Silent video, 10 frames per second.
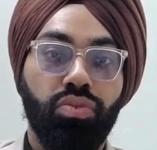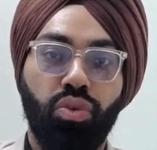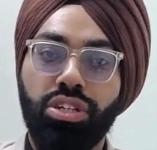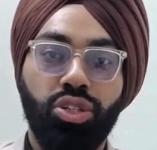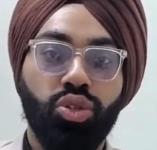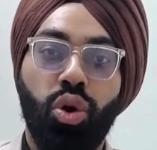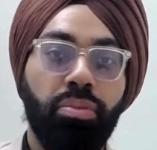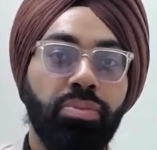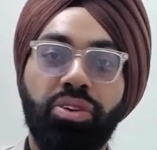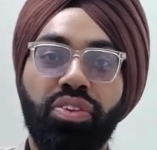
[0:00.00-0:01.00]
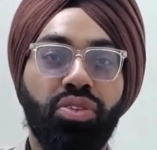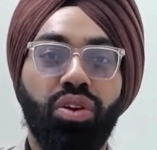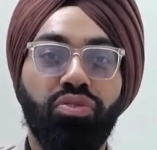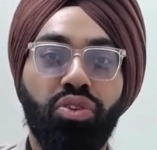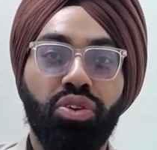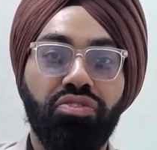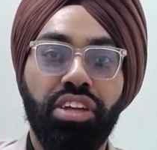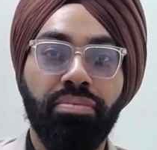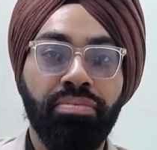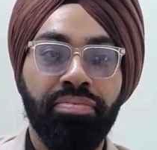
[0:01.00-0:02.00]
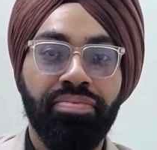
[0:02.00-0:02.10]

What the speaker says: What's common between all 4 of them?